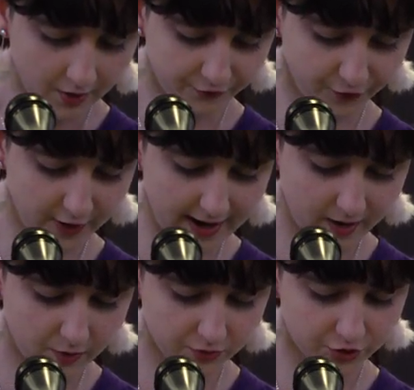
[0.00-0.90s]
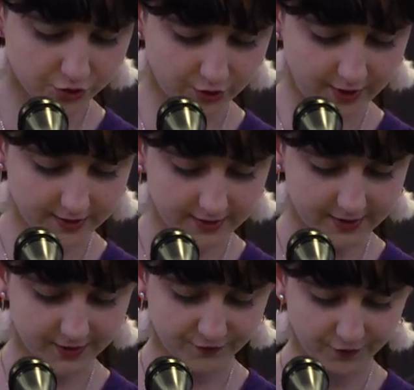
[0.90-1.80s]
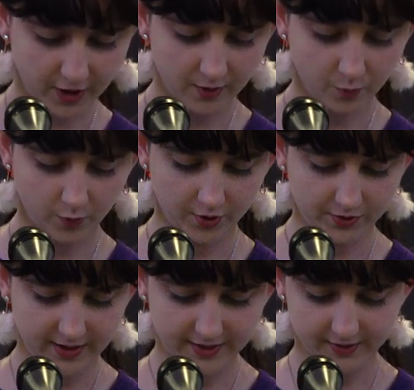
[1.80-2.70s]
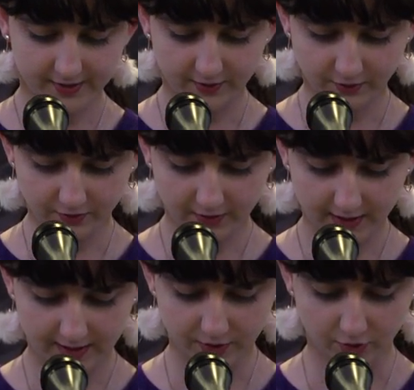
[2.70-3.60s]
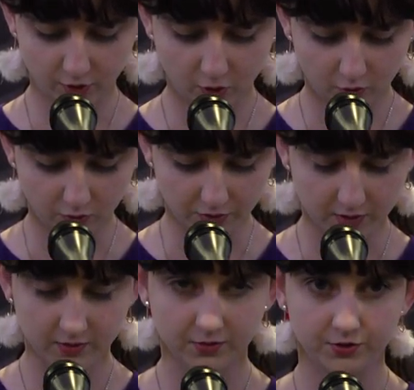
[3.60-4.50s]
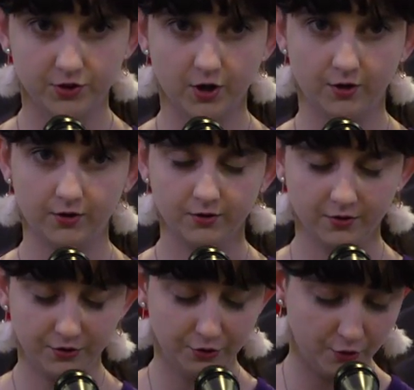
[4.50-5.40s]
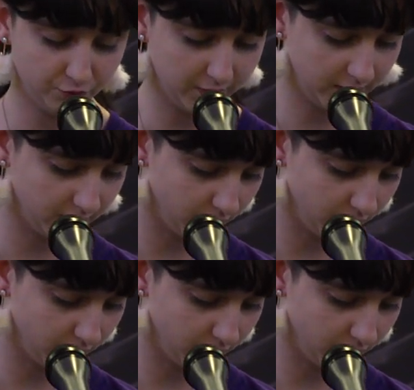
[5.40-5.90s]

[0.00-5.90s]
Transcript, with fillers: For now, trust is a forgotten word that has settled at the cold, dark, lonely